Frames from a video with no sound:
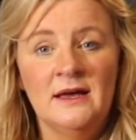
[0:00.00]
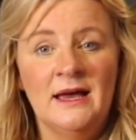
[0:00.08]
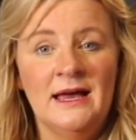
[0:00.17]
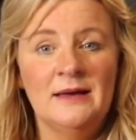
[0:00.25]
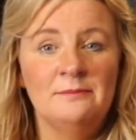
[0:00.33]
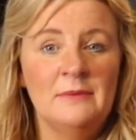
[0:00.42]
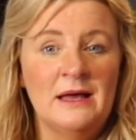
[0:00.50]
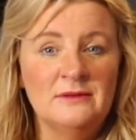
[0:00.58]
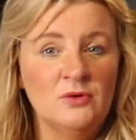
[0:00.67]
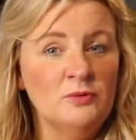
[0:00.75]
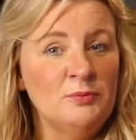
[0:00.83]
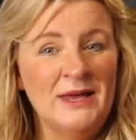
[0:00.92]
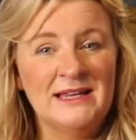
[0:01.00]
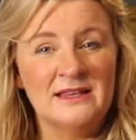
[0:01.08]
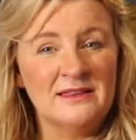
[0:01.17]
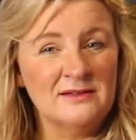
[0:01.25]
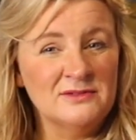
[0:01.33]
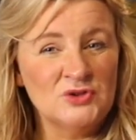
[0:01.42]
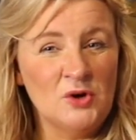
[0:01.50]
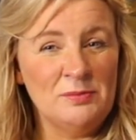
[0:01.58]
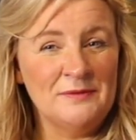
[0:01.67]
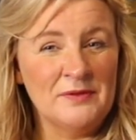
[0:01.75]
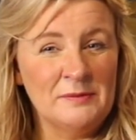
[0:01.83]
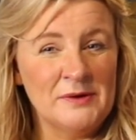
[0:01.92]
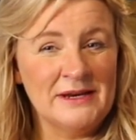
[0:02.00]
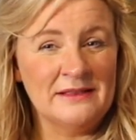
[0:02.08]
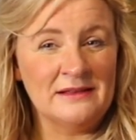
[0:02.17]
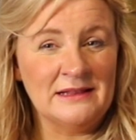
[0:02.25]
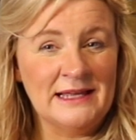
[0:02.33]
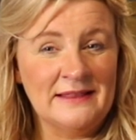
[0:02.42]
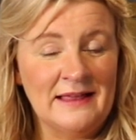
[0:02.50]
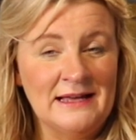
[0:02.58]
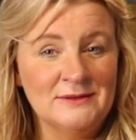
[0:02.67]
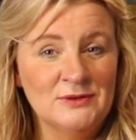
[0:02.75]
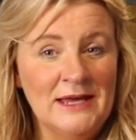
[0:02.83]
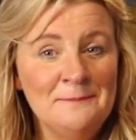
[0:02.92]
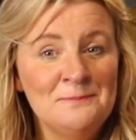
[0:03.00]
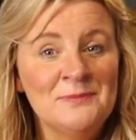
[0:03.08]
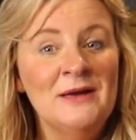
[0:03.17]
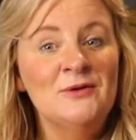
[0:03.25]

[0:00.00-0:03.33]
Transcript: and not put anything on top of them or anything like that, okay?